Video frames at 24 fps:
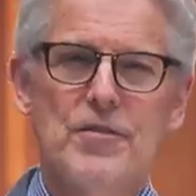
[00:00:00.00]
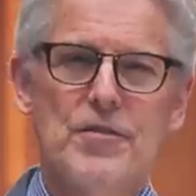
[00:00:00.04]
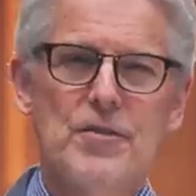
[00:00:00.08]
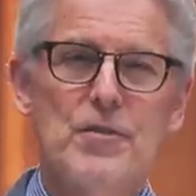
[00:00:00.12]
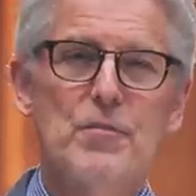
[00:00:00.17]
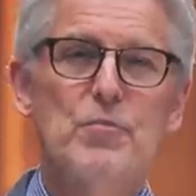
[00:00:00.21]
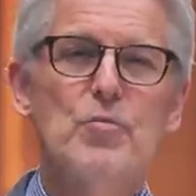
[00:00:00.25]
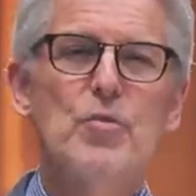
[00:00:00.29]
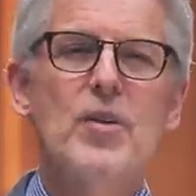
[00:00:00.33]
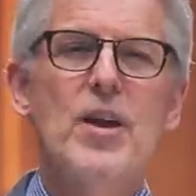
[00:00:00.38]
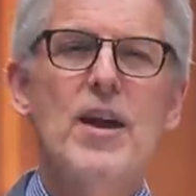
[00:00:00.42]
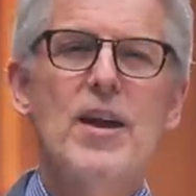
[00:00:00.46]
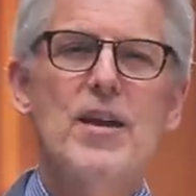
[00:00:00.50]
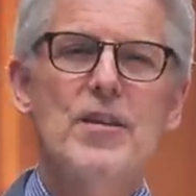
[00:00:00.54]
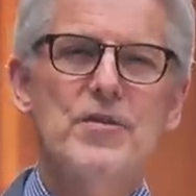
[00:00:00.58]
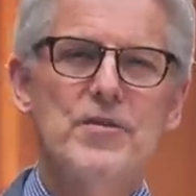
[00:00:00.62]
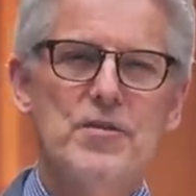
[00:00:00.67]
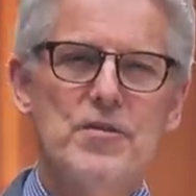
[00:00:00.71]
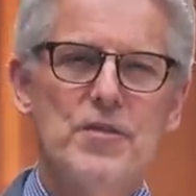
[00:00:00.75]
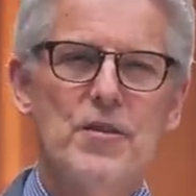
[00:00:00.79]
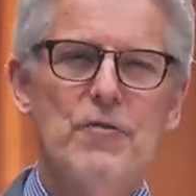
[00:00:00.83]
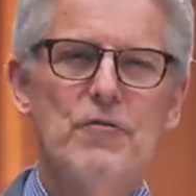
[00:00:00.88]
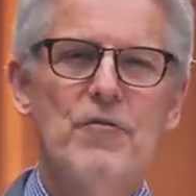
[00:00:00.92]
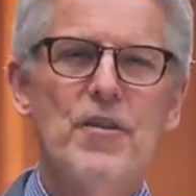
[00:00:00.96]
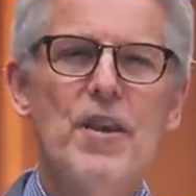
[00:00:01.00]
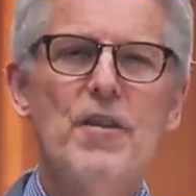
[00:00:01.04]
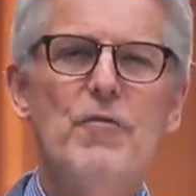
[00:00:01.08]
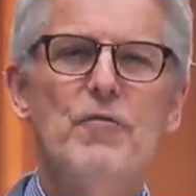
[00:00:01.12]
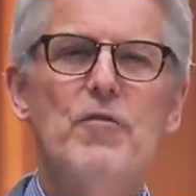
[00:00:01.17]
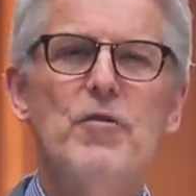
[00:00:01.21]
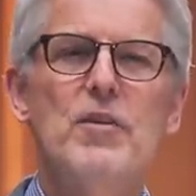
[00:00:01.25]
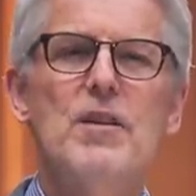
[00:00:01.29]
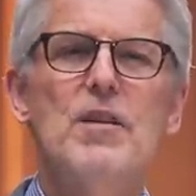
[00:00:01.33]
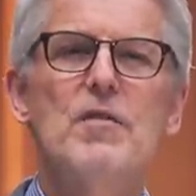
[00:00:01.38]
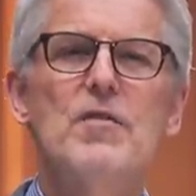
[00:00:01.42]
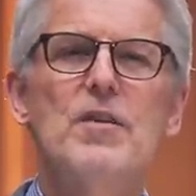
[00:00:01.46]
your prayers, and your
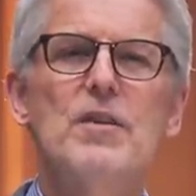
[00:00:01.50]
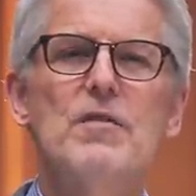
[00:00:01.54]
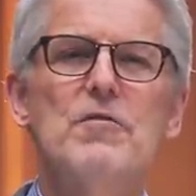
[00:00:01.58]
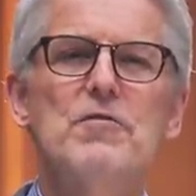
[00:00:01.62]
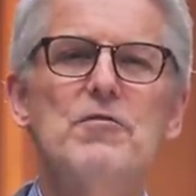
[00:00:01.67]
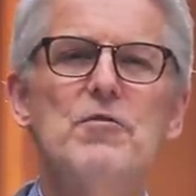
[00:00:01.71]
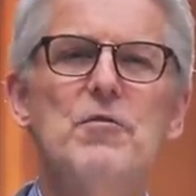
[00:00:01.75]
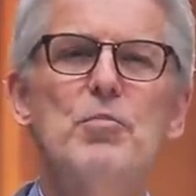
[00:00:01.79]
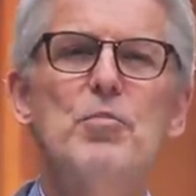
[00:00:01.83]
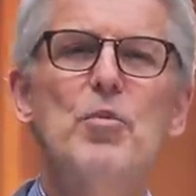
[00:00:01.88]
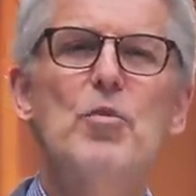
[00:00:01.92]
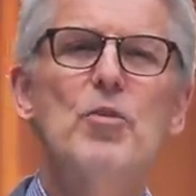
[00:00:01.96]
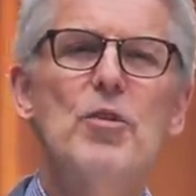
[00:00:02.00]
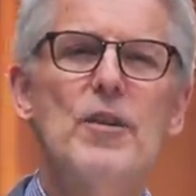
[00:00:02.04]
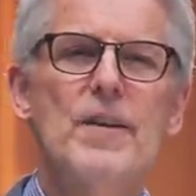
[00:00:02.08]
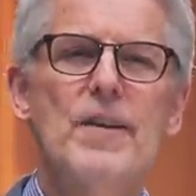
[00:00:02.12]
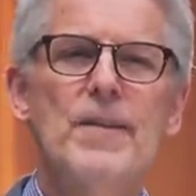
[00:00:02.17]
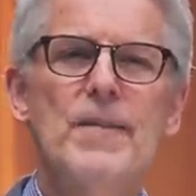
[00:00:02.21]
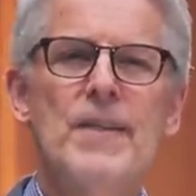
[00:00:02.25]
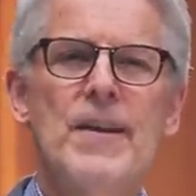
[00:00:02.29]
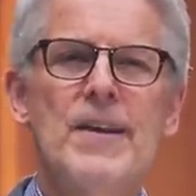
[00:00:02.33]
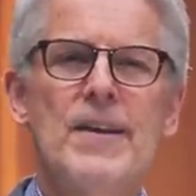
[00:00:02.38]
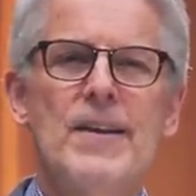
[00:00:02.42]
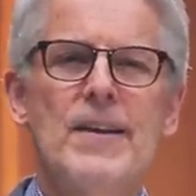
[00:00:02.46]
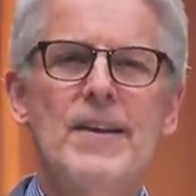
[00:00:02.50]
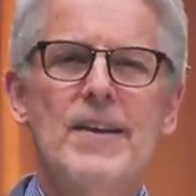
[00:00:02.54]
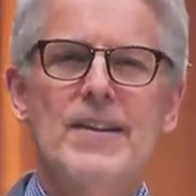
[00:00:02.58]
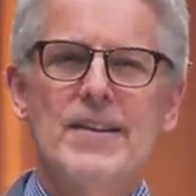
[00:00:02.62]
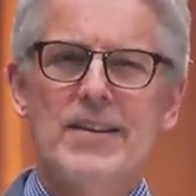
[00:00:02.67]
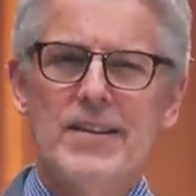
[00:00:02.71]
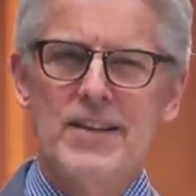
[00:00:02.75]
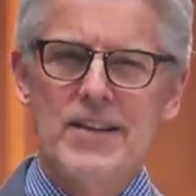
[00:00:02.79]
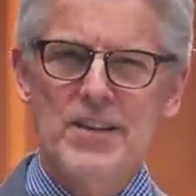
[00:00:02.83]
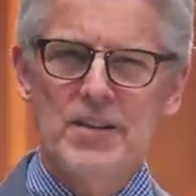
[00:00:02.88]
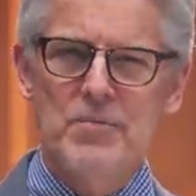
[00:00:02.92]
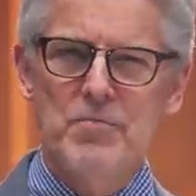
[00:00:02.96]
faithful giving of support
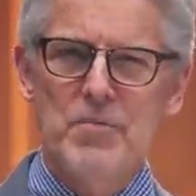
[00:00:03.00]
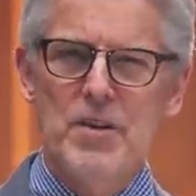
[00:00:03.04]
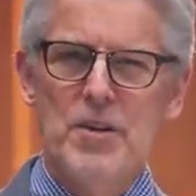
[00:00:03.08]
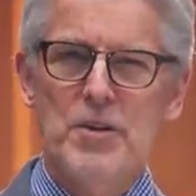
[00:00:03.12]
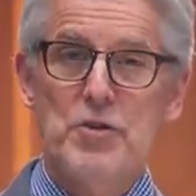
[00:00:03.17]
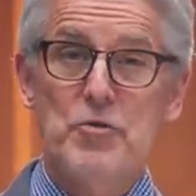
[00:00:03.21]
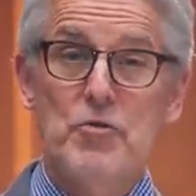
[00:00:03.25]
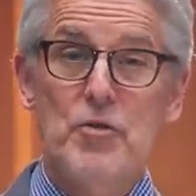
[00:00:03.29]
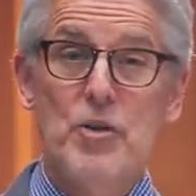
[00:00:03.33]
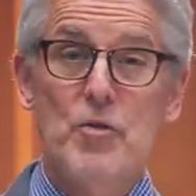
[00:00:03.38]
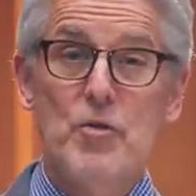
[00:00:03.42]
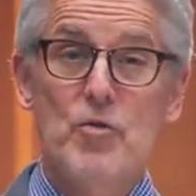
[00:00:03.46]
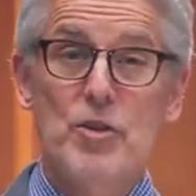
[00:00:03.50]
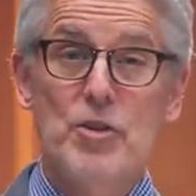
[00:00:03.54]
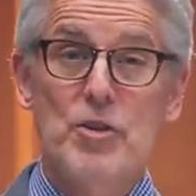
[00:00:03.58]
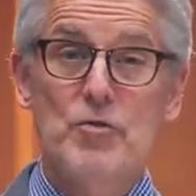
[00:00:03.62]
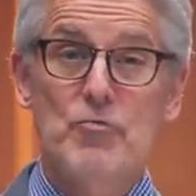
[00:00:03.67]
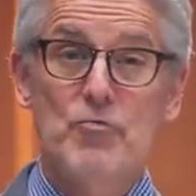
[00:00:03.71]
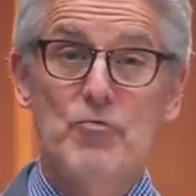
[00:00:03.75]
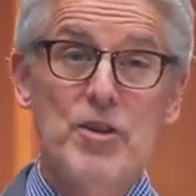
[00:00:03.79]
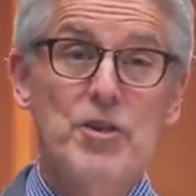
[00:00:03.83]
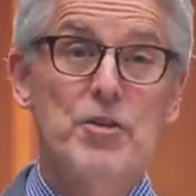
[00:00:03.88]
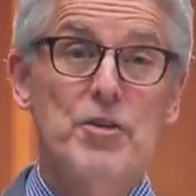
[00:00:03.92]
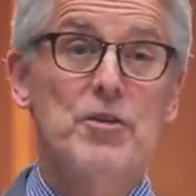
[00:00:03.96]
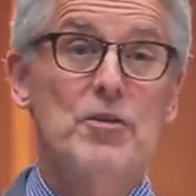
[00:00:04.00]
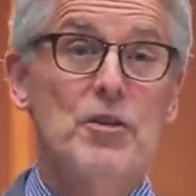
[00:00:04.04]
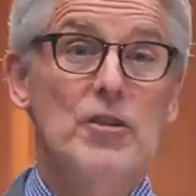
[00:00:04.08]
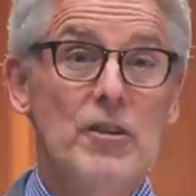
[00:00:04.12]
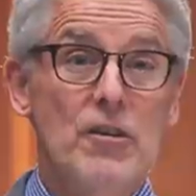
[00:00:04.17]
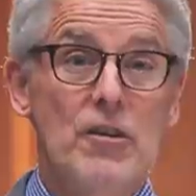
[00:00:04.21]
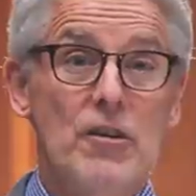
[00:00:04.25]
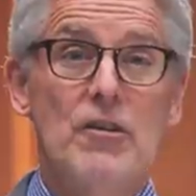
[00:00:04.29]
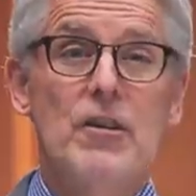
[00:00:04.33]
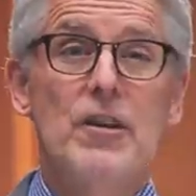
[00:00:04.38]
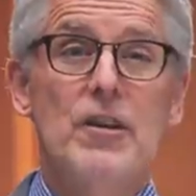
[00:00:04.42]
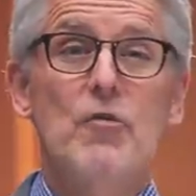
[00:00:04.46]
to this ministry which reaches
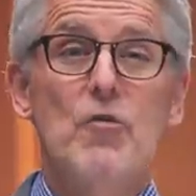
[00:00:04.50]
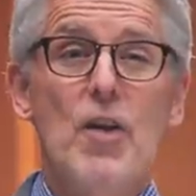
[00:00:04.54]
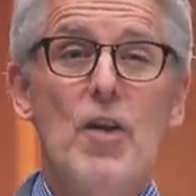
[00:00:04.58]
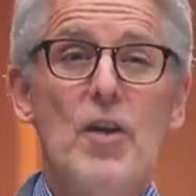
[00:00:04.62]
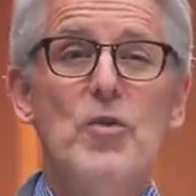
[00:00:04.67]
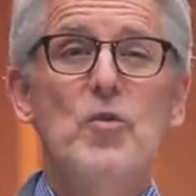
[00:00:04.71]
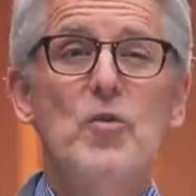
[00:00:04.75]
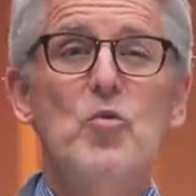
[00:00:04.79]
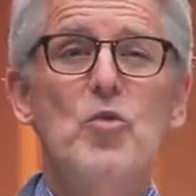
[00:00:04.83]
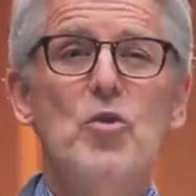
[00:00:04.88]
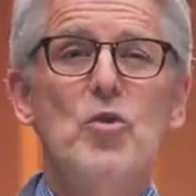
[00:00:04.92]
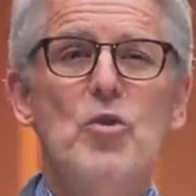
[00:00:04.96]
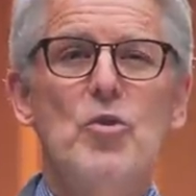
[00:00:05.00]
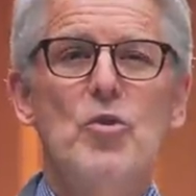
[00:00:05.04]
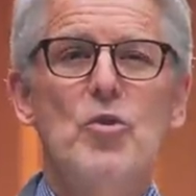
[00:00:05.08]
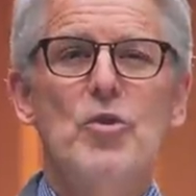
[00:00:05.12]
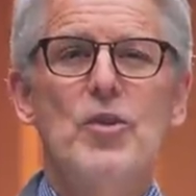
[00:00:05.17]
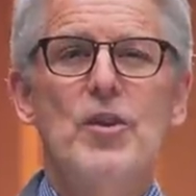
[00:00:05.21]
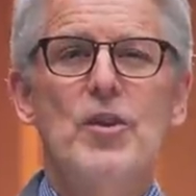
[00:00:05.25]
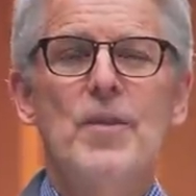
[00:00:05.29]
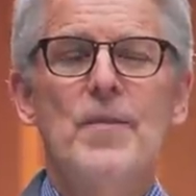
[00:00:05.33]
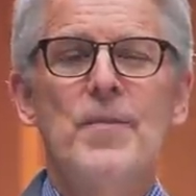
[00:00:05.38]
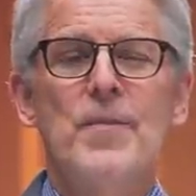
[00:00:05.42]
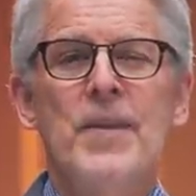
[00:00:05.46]
literally around the world.